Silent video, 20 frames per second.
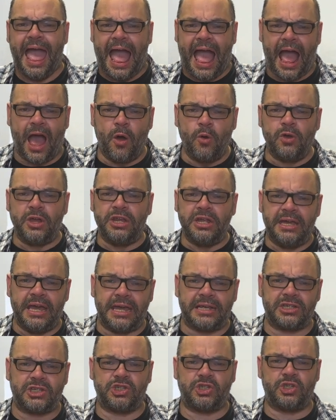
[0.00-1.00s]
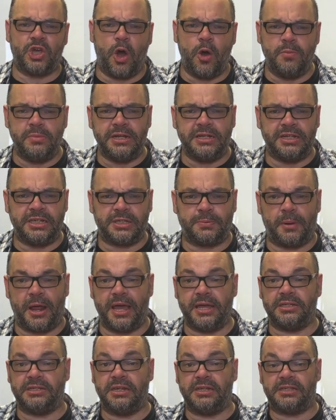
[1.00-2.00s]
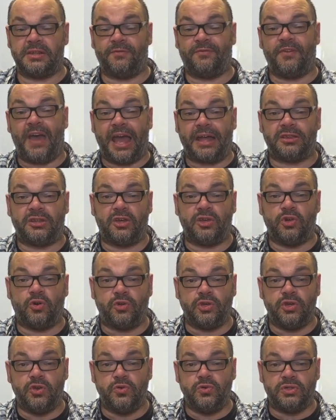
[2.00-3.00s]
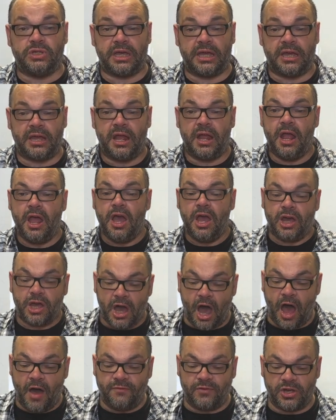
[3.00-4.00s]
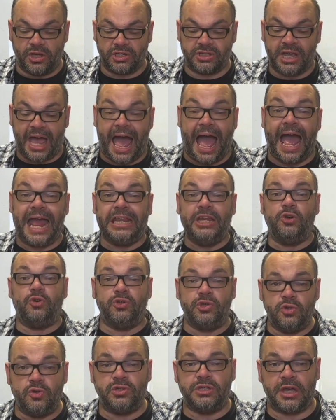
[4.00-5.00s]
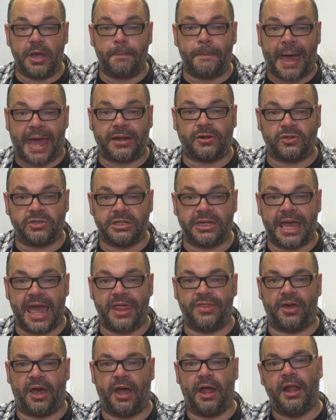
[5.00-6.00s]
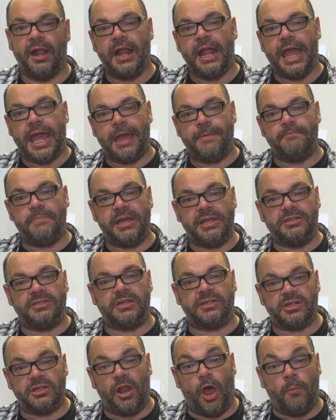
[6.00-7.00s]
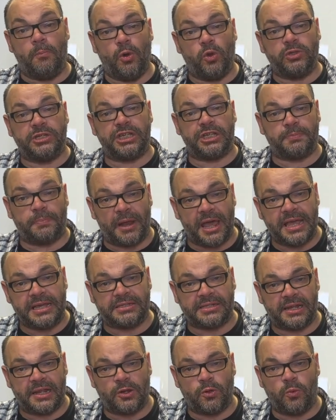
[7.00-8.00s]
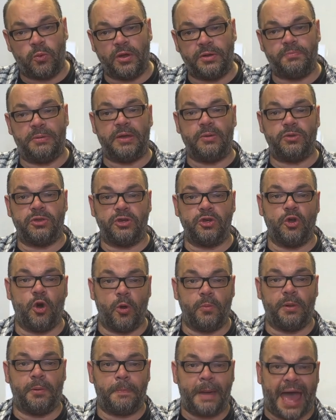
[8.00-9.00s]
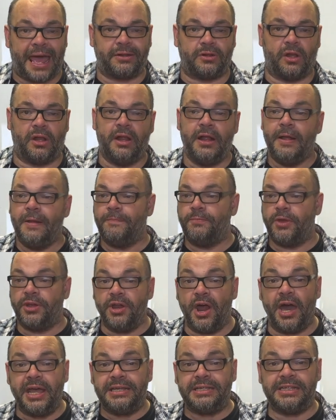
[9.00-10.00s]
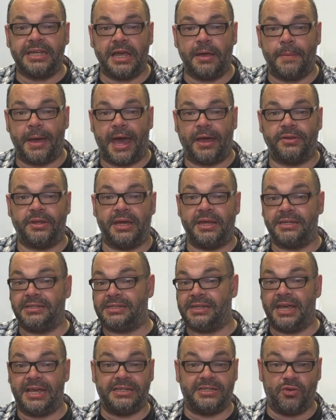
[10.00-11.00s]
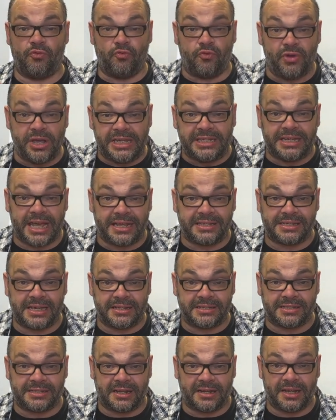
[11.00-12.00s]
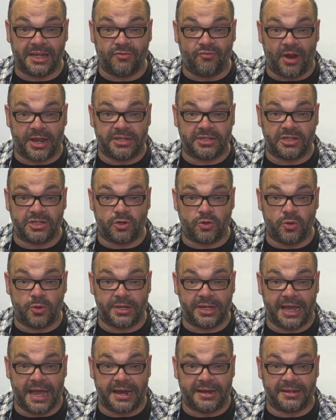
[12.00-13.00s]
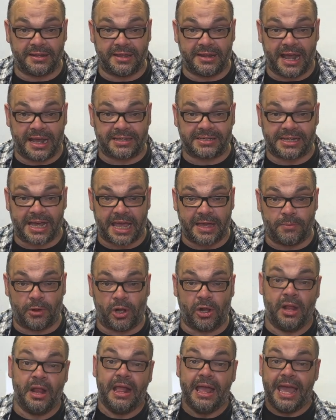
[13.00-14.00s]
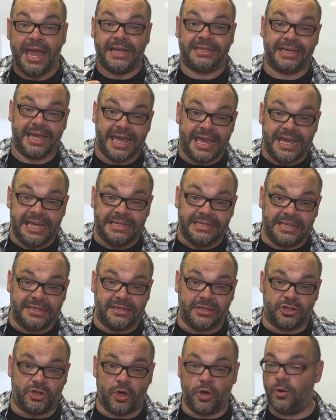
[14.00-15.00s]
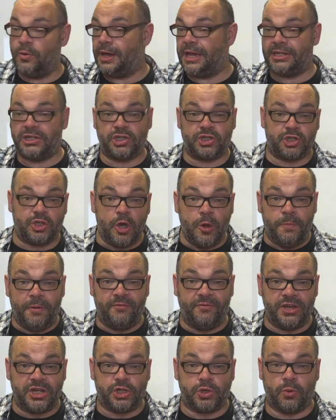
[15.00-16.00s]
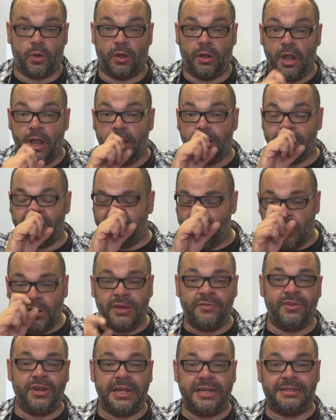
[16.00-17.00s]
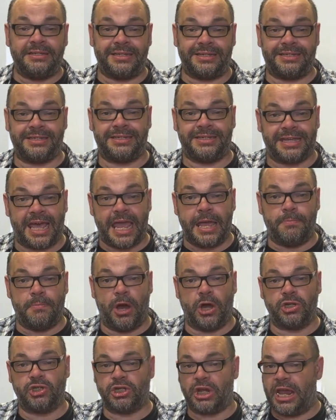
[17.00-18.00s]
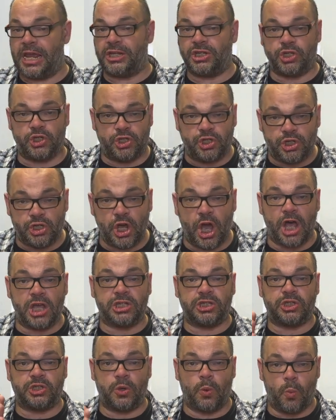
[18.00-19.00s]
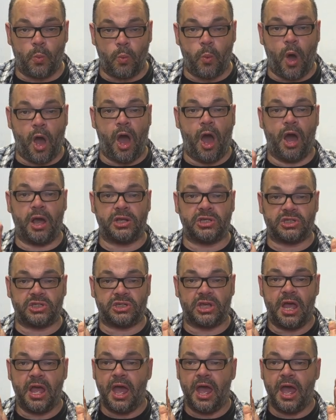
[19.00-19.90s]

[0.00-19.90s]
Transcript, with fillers: How can you get so many displays? And it's the fact that you're using covers and you're using a paddle together, it means there's a lot more displays than there would be with a normal paddle. The nice thing about this is it resets instantly, ready to do it again at the next table. It's easy to do. It's super visual. You don't even need to say much. It just works.